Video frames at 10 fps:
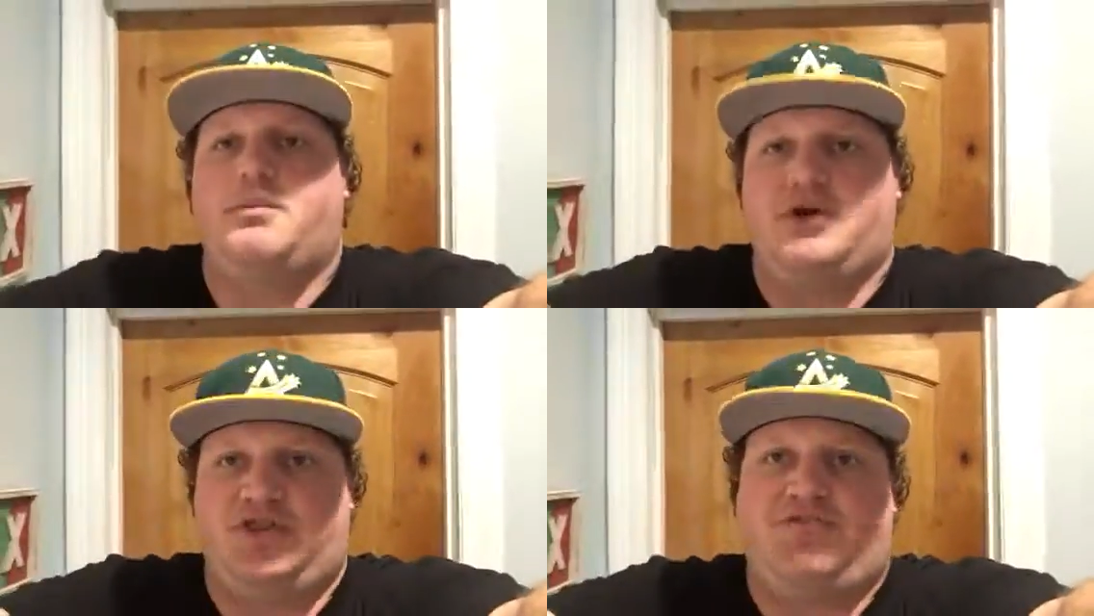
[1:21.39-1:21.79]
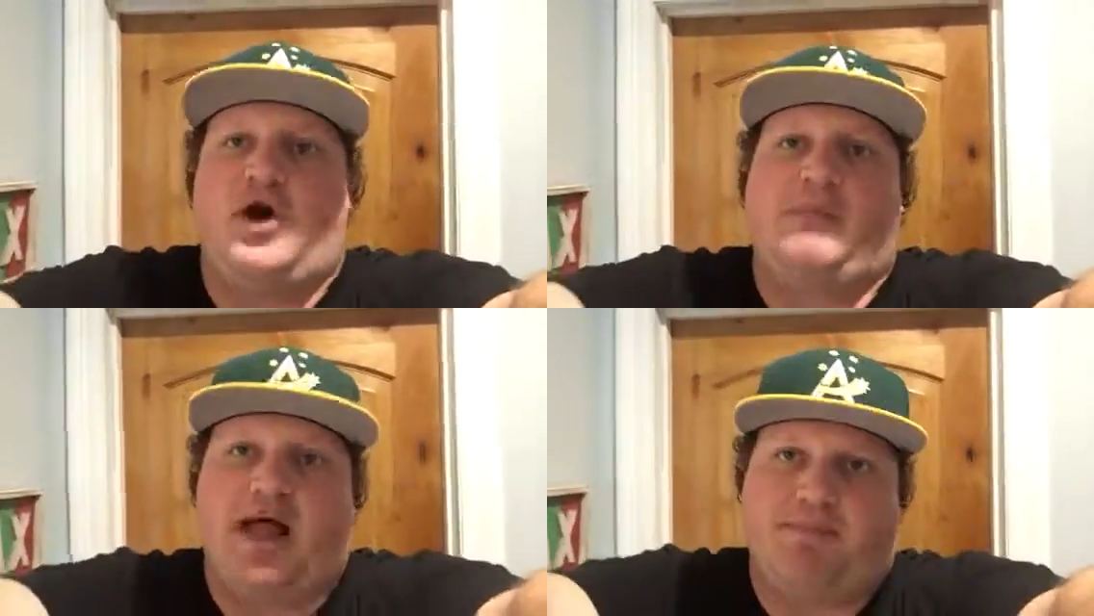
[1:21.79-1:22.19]
But the
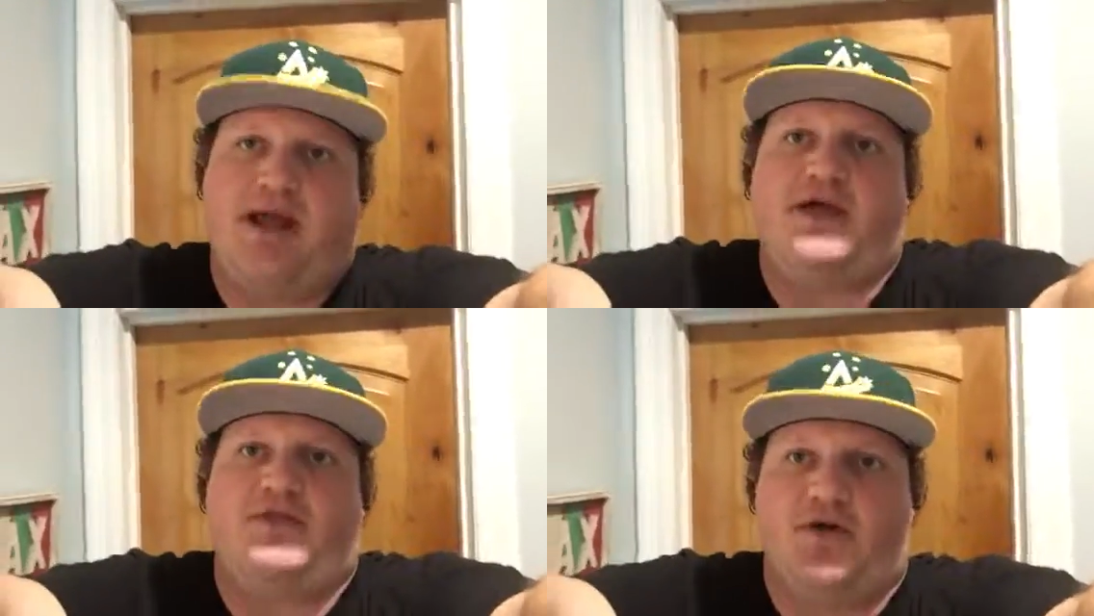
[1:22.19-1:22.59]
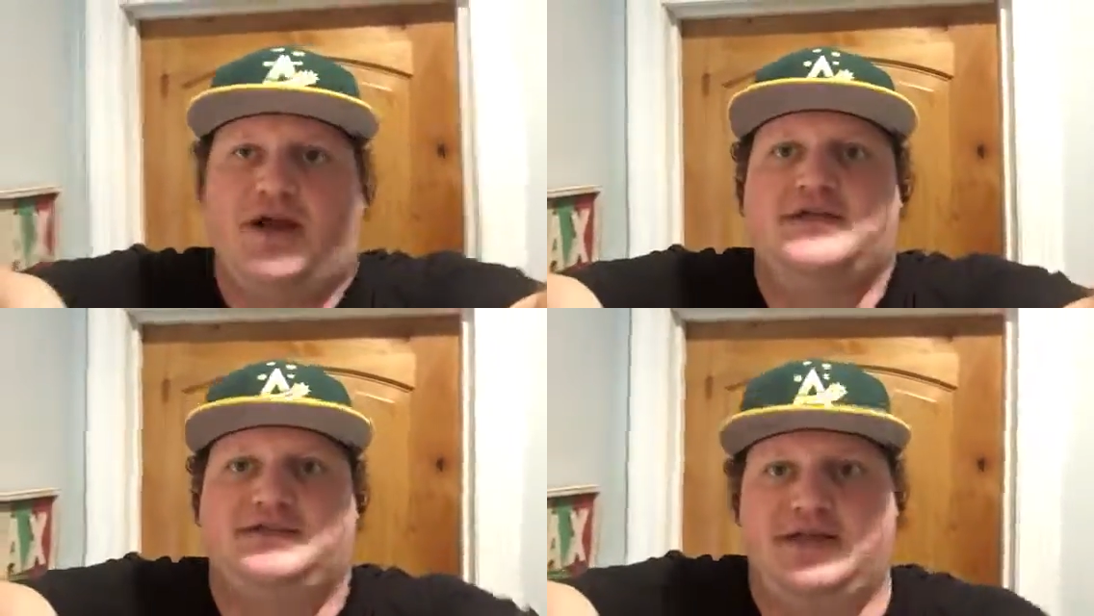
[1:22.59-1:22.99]
film Black Panther
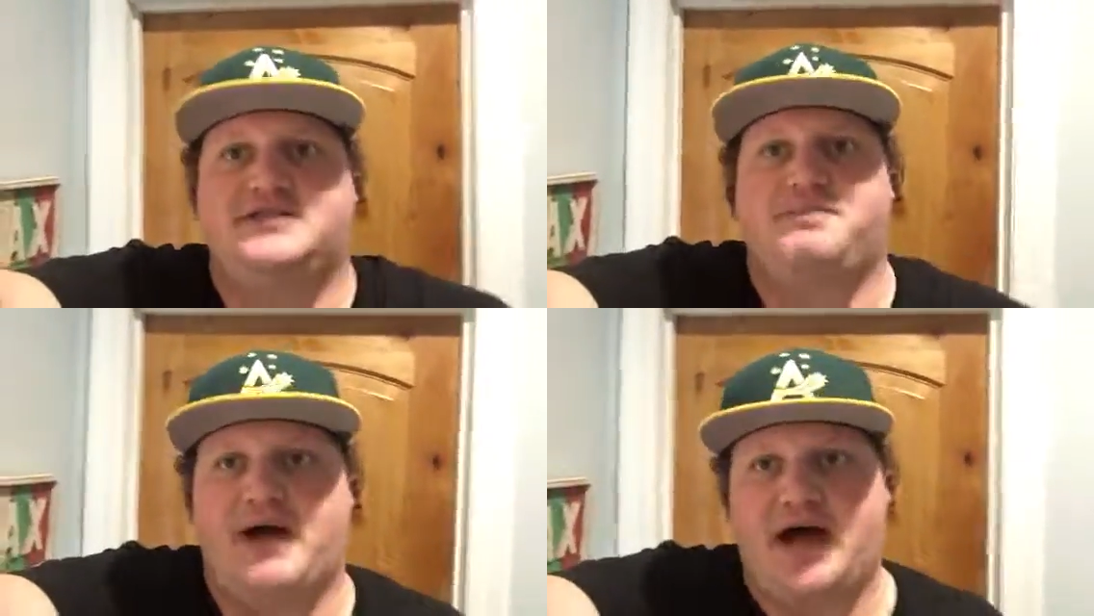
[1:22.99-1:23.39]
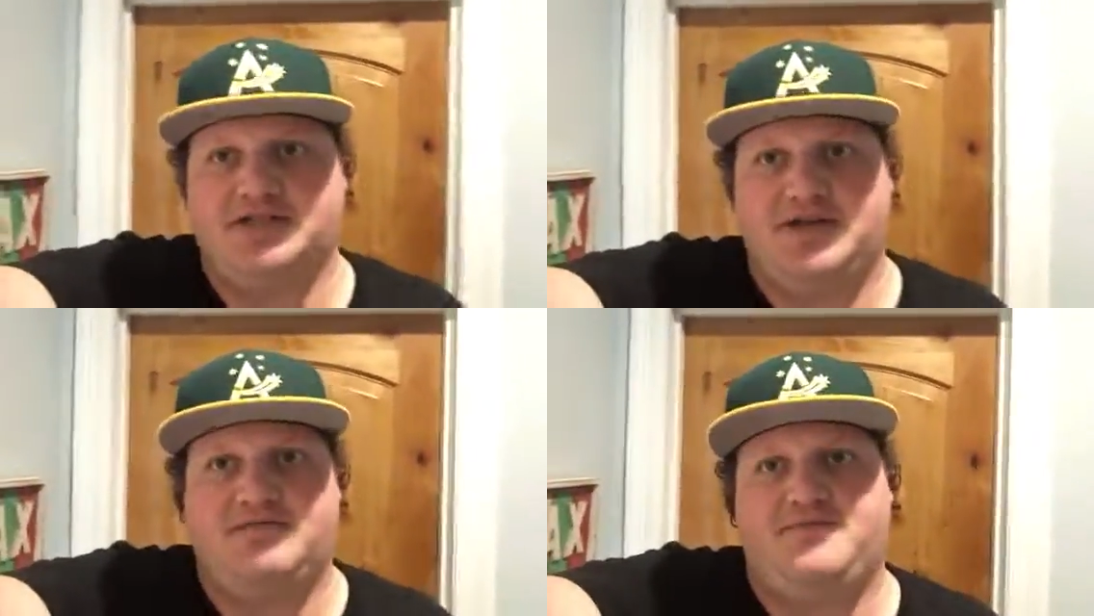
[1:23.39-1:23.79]
is it's a
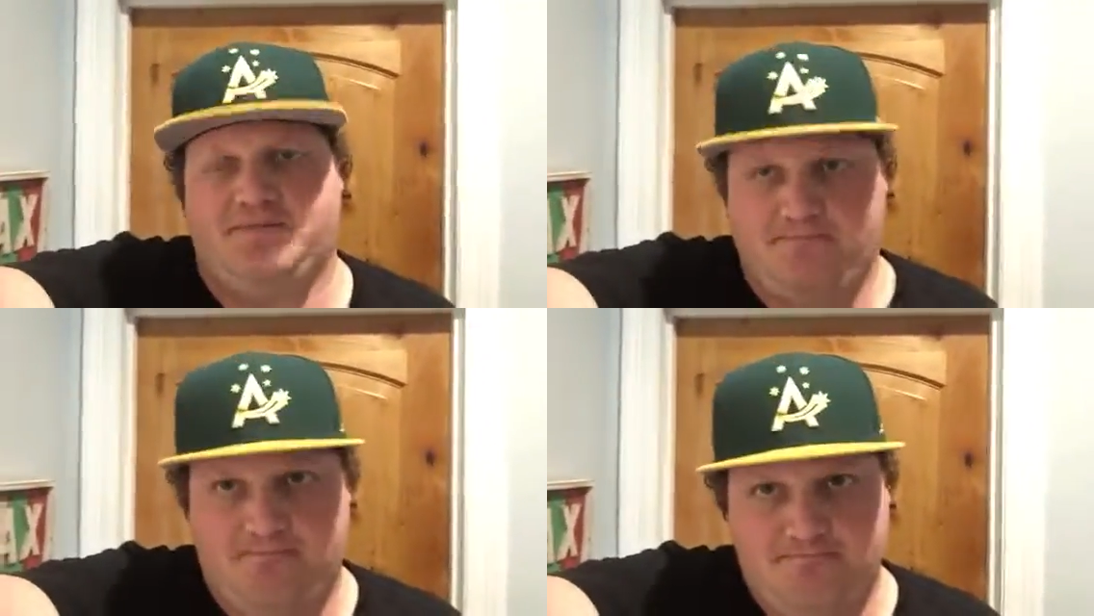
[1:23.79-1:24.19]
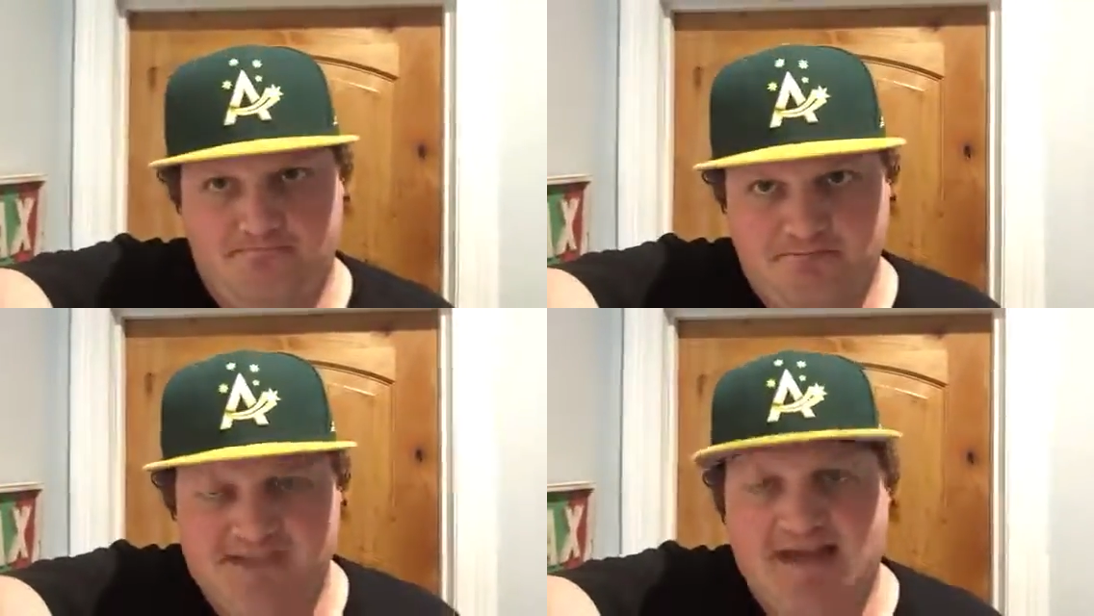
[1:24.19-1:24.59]
positive
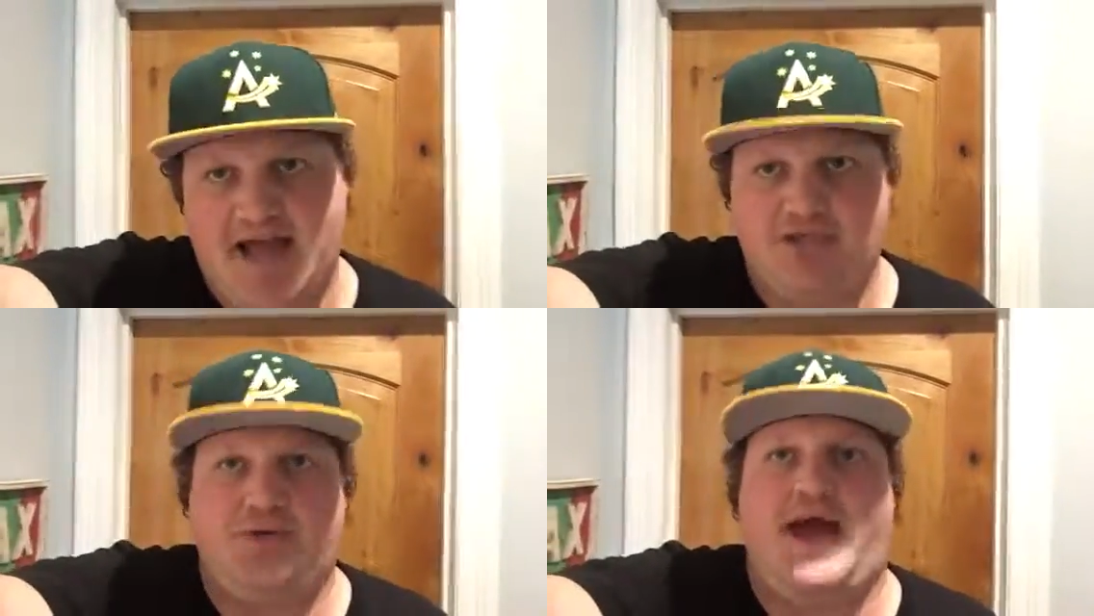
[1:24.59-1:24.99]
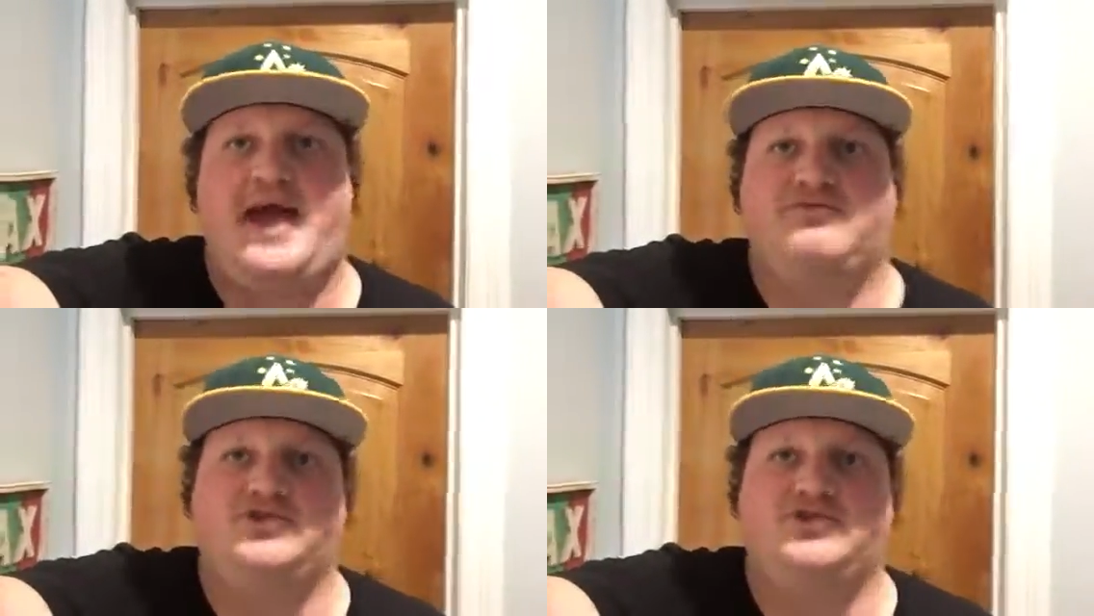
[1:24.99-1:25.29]
statue to have.